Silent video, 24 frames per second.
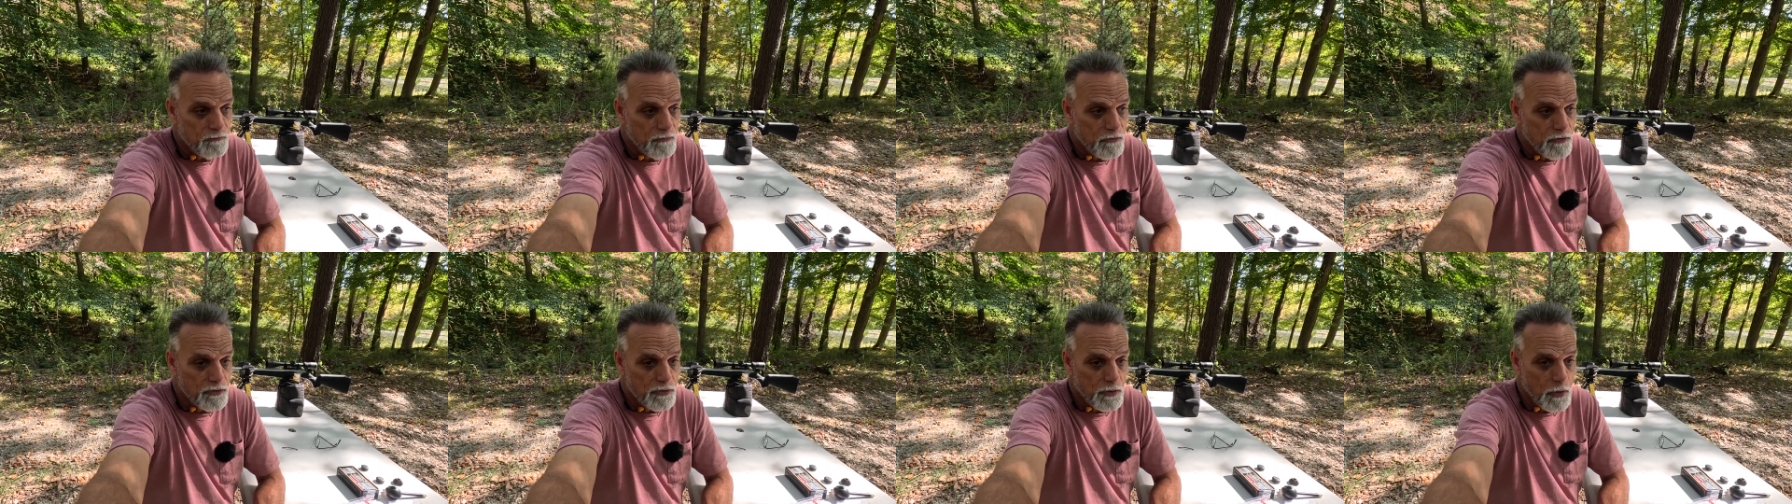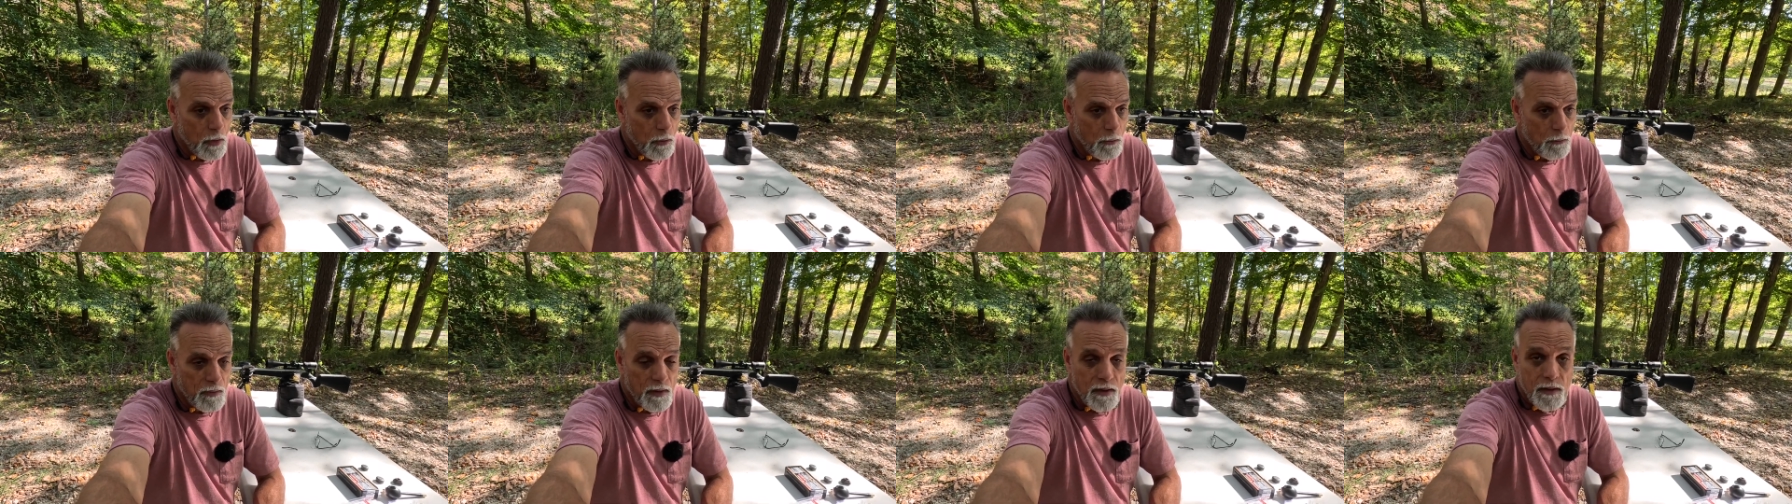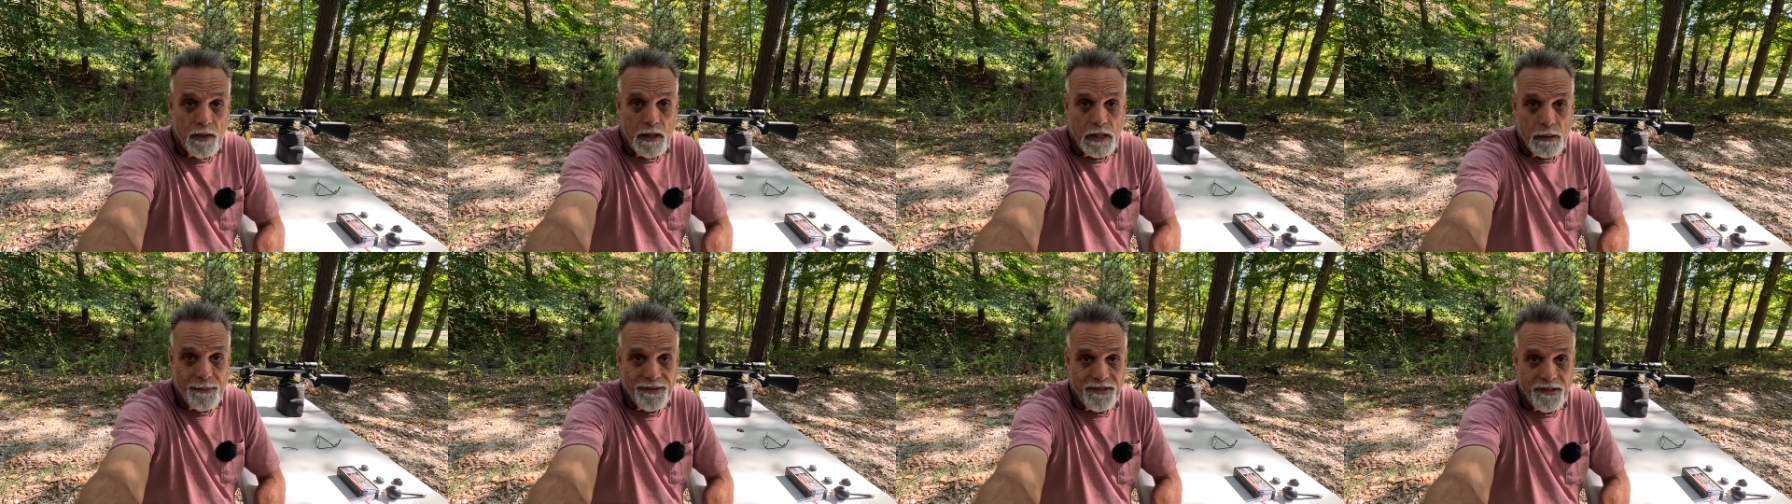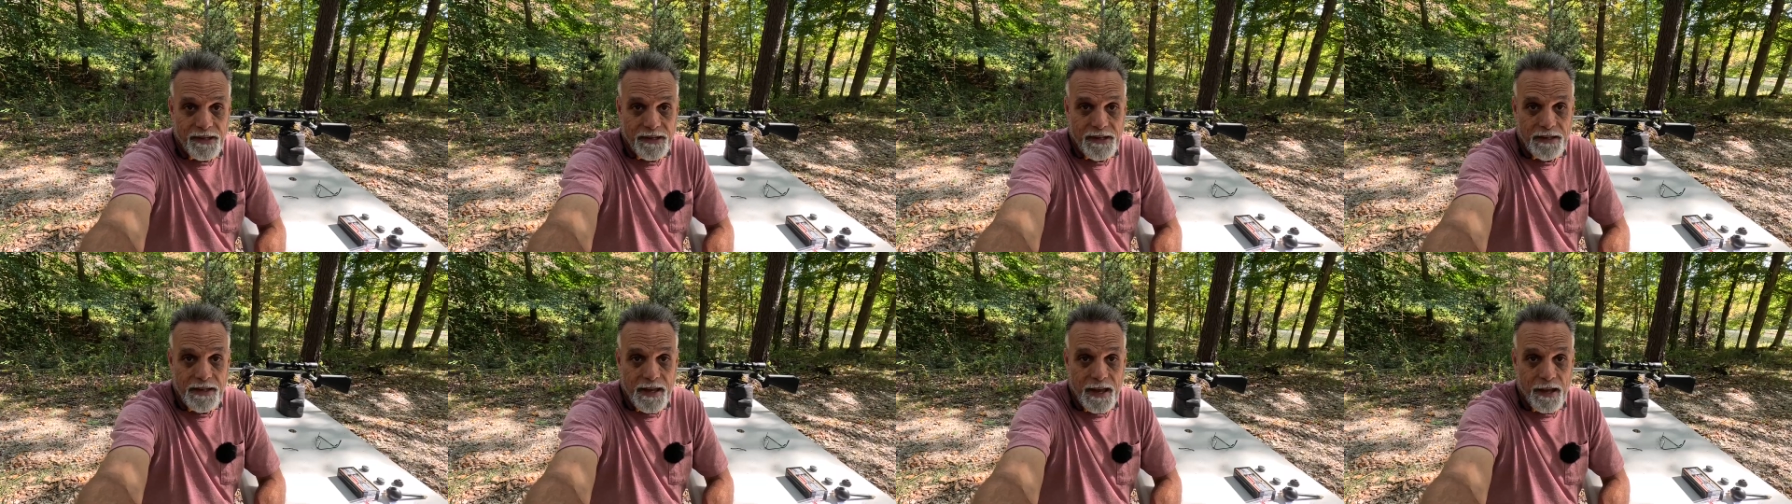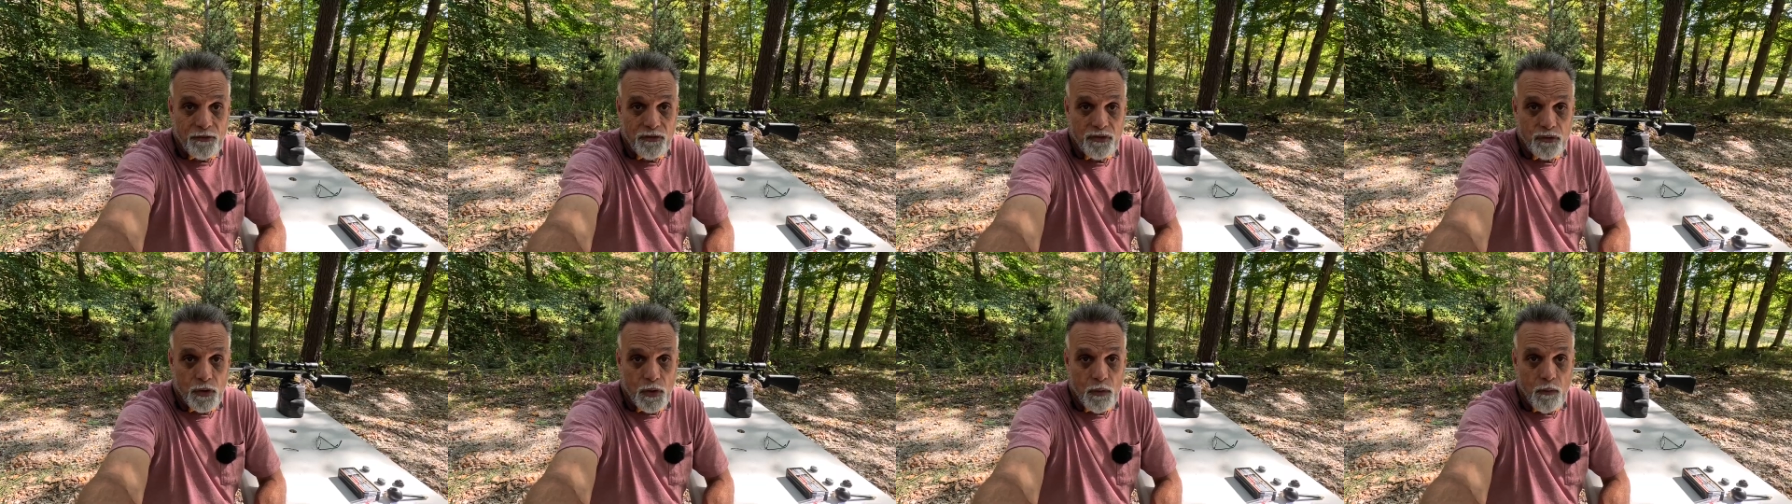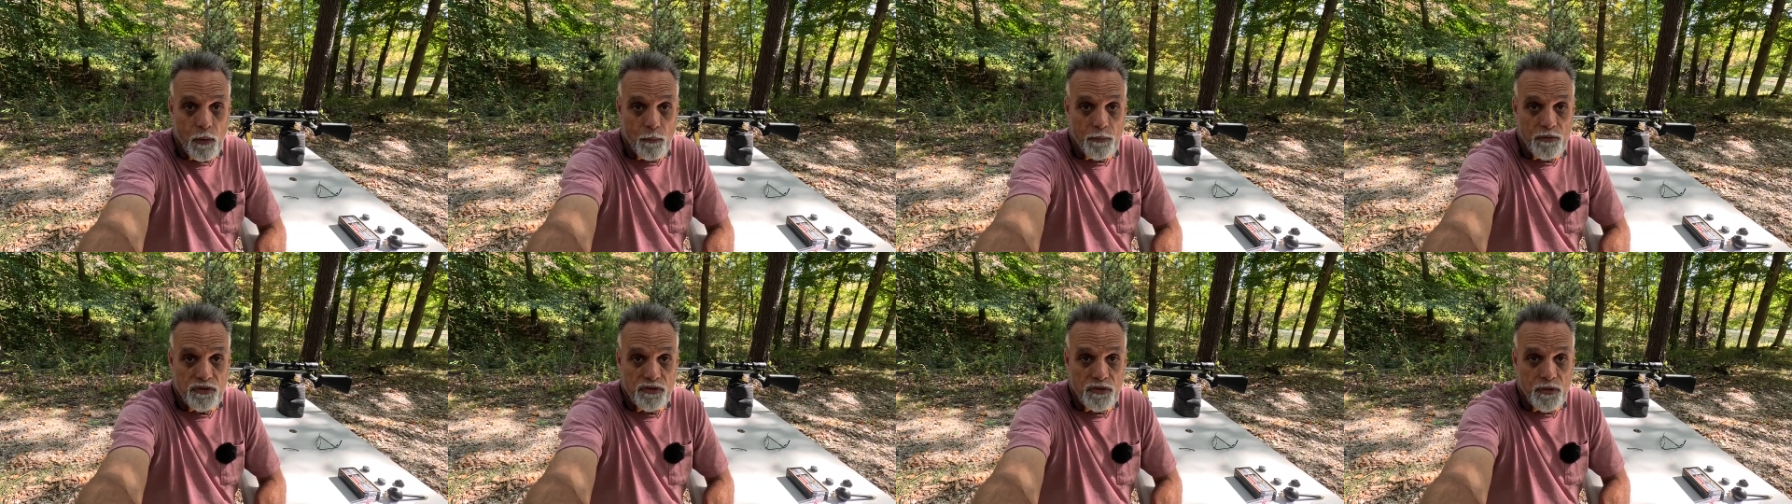So let me take you down and show you
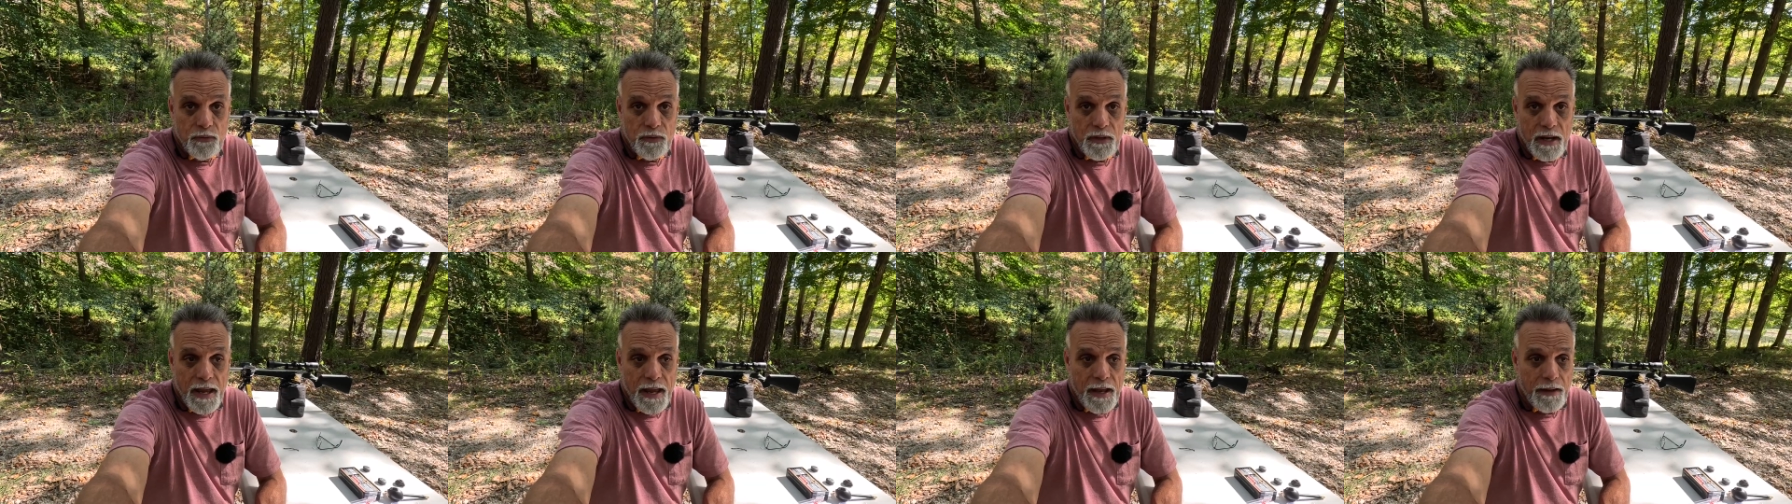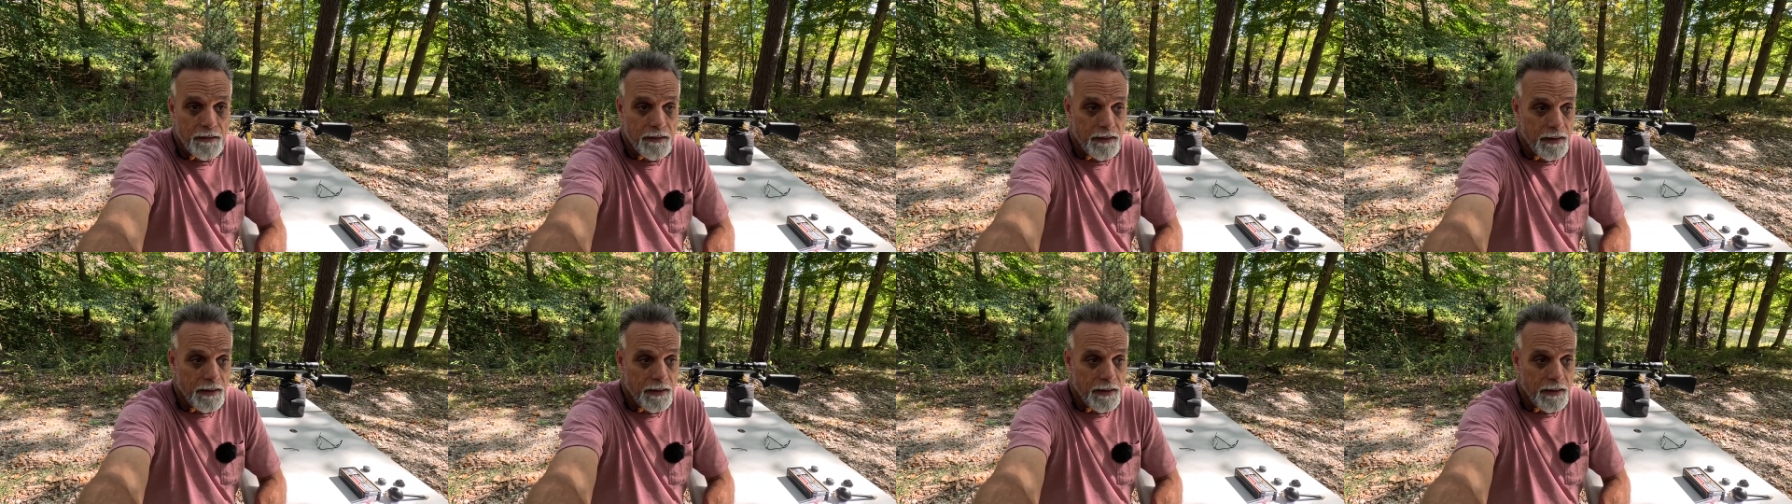what we're shooting at,